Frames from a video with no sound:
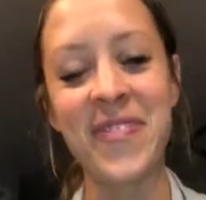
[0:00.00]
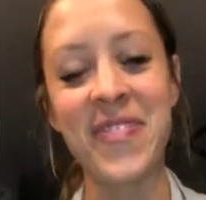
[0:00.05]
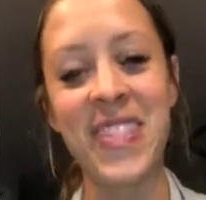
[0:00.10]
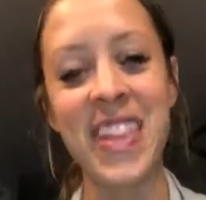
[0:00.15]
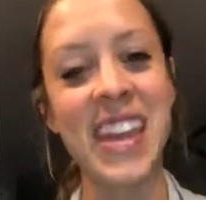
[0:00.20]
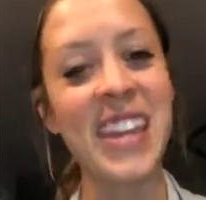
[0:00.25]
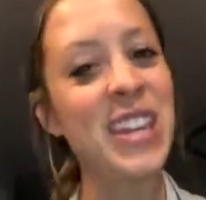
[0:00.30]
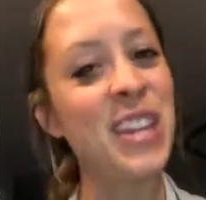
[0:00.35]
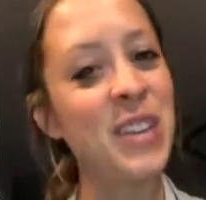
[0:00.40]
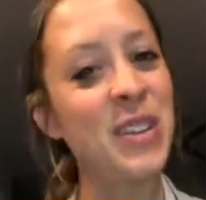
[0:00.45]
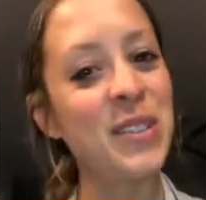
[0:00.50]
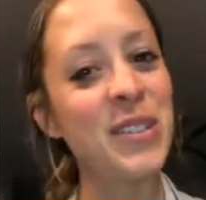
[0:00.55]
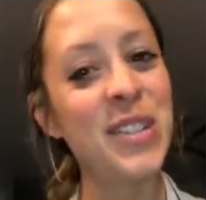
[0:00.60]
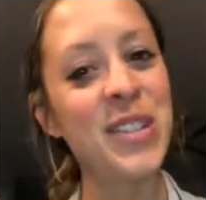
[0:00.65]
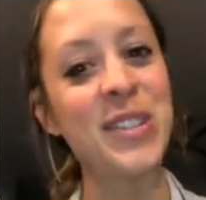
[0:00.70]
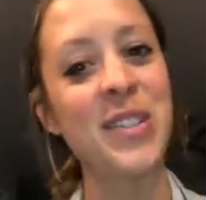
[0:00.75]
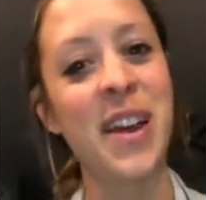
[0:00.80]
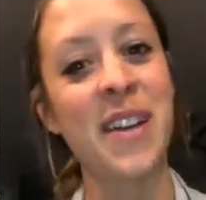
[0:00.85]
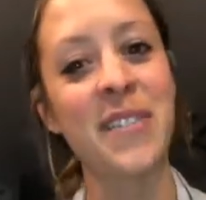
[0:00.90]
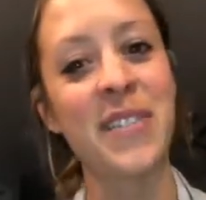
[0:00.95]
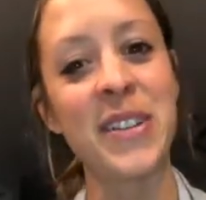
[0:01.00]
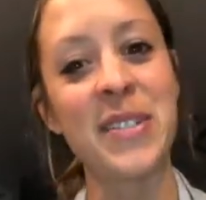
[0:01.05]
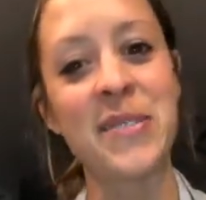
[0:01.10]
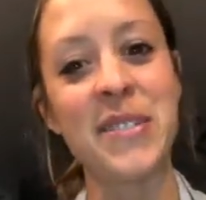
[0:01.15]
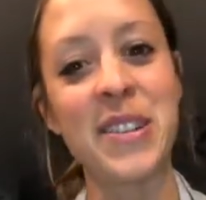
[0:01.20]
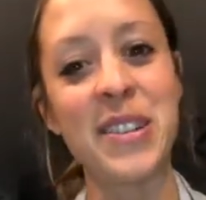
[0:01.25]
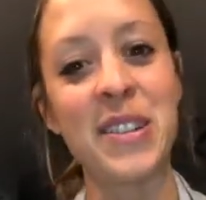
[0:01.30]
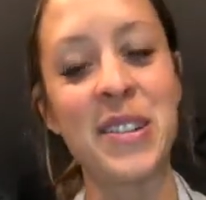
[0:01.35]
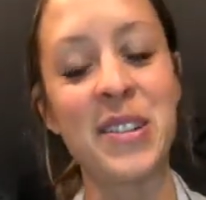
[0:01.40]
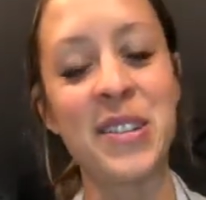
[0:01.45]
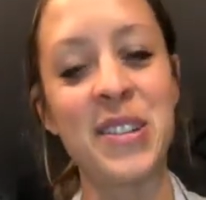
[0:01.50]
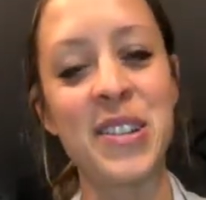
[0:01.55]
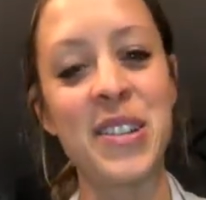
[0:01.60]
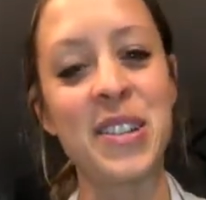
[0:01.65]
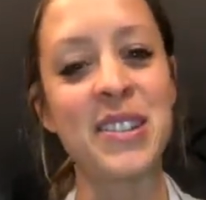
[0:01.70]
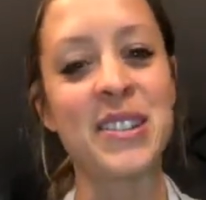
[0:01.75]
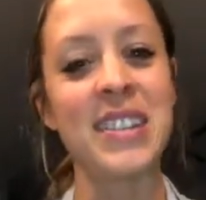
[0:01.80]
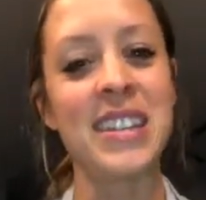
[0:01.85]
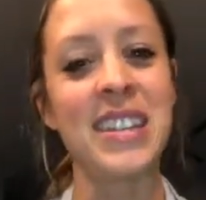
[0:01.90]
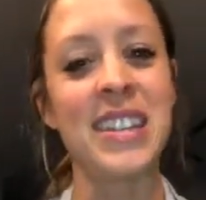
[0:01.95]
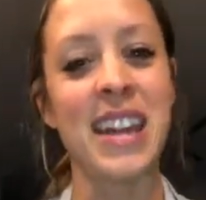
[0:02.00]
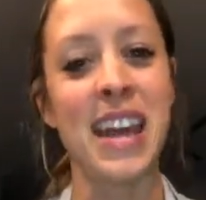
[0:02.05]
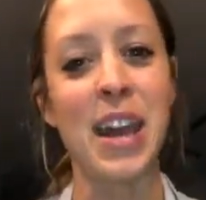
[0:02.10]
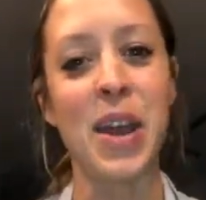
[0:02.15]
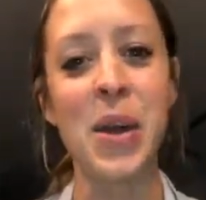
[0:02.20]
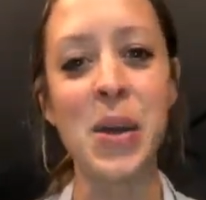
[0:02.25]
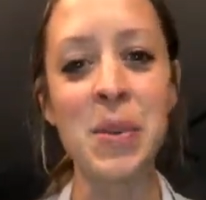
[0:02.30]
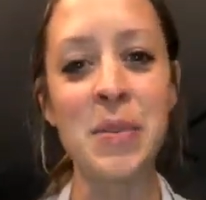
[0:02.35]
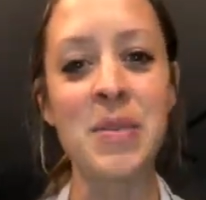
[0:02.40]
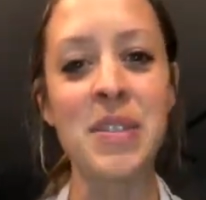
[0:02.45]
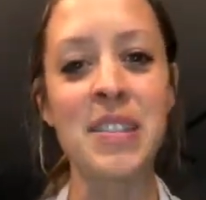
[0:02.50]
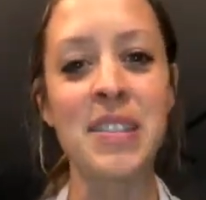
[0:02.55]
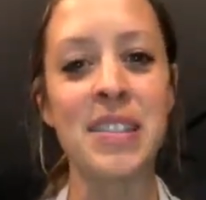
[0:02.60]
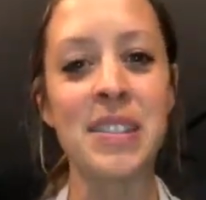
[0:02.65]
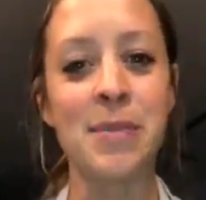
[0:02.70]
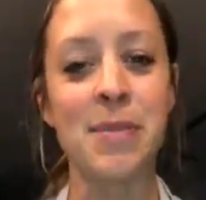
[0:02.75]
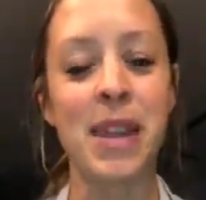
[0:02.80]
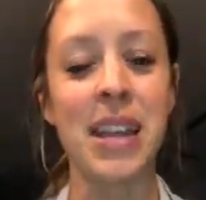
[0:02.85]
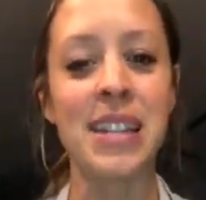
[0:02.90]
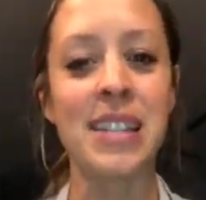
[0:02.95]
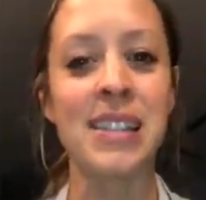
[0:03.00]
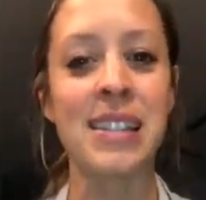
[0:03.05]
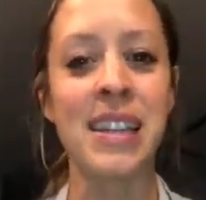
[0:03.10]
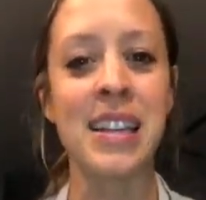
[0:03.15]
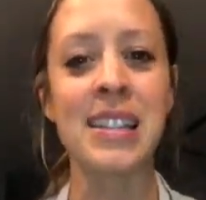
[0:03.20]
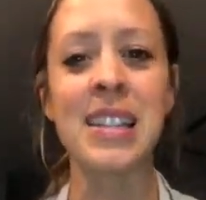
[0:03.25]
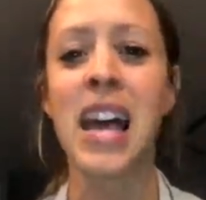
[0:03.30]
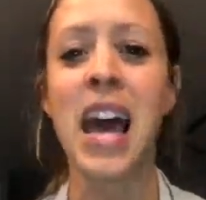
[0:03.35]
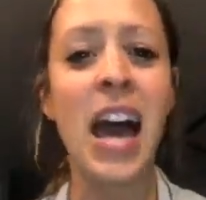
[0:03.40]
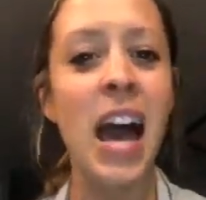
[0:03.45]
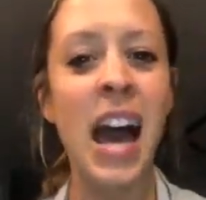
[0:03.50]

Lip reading: Thank you to everyone who tuned in. I hope this made sense.